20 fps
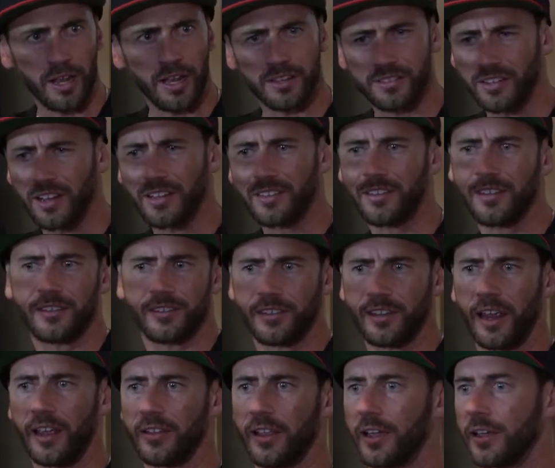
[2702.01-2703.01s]
It's not to
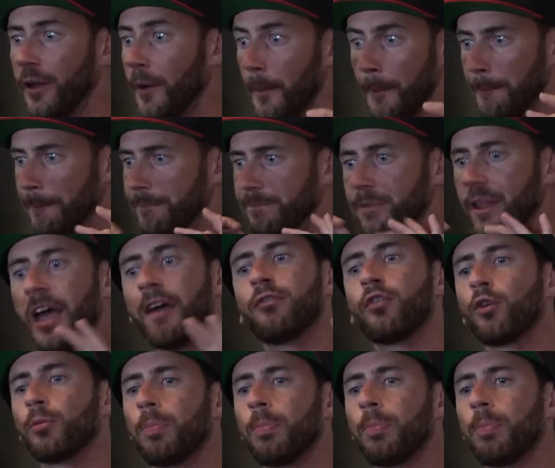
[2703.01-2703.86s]
say like never